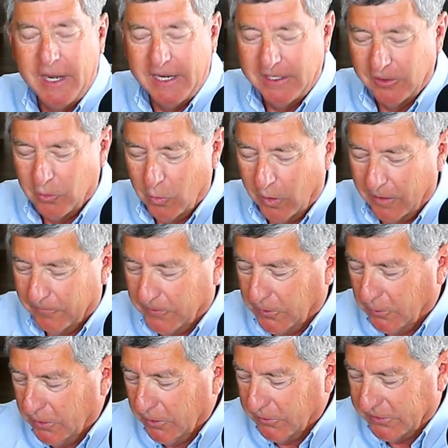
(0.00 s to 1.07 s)
made in quite a
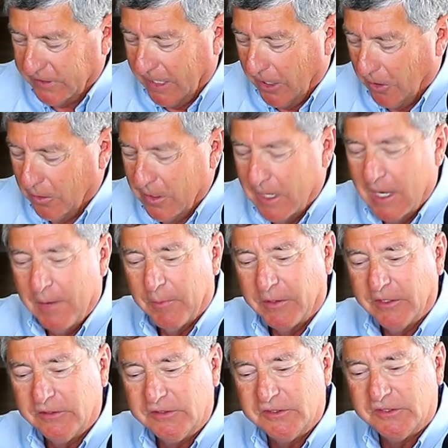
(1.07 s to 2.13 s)
few years now.
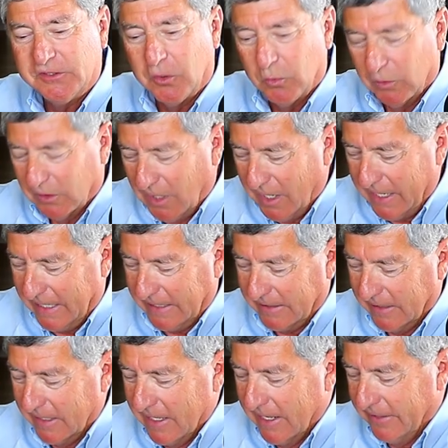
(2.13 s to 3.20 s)
But this is so light
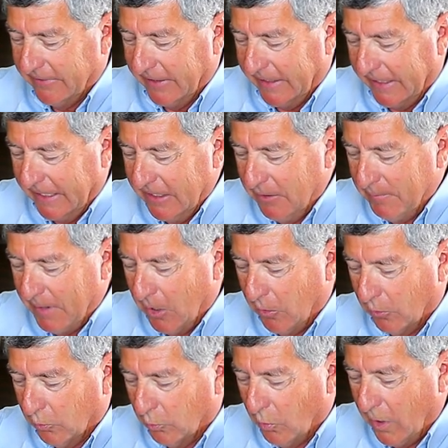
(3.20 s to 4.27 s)
that it'll
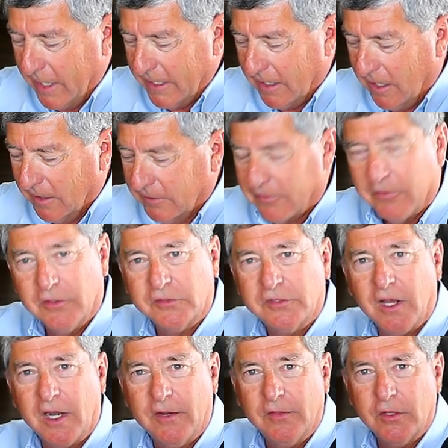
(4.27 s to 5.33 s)
mount right onto the
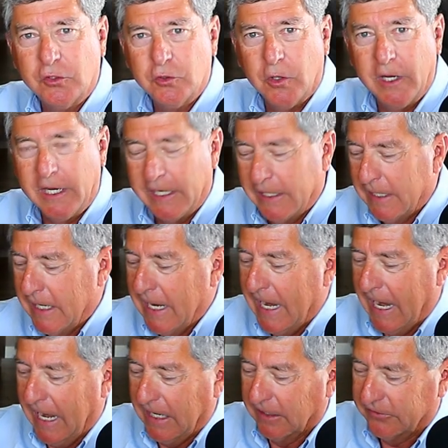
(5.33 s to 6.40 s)
side of the train
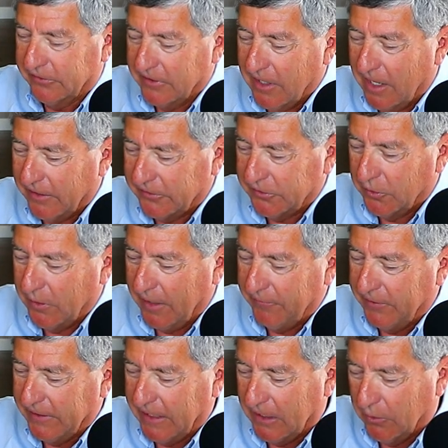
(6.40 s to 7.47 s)
and it's not so
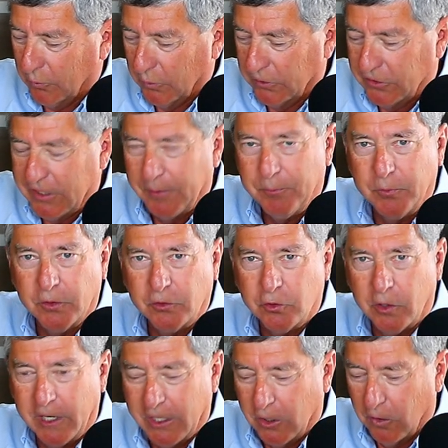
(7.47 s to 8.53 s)
heavy that it would tip the
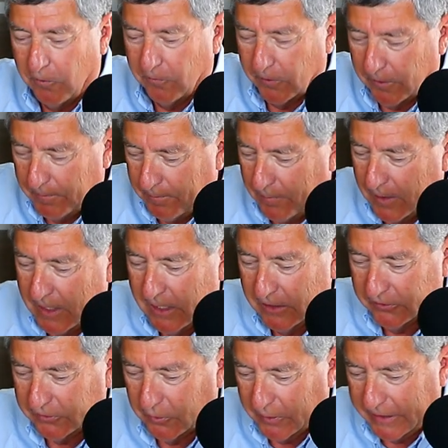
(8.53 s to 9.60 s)
train over.
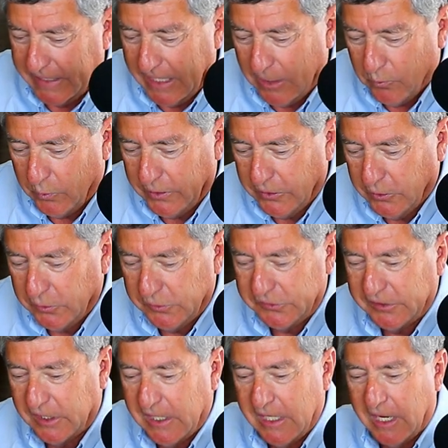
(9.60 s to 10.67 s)
So again, we
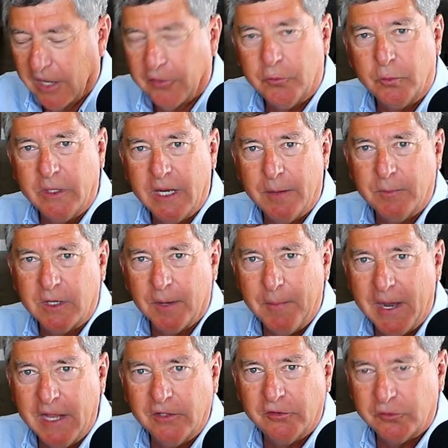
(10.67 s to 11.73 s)
use a 3M
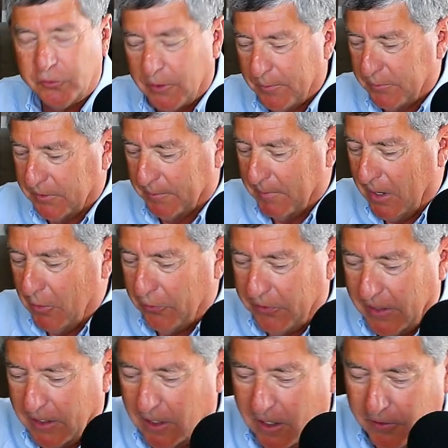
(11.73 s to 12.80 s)
command strip to mount
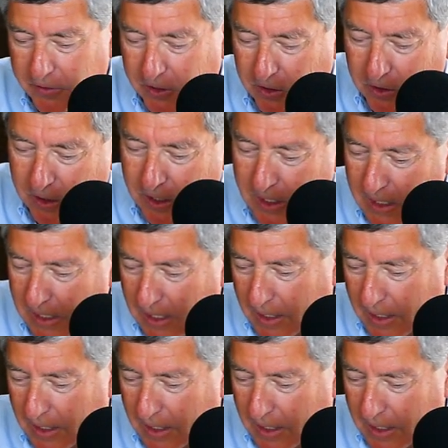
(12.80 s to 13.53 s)
that on there,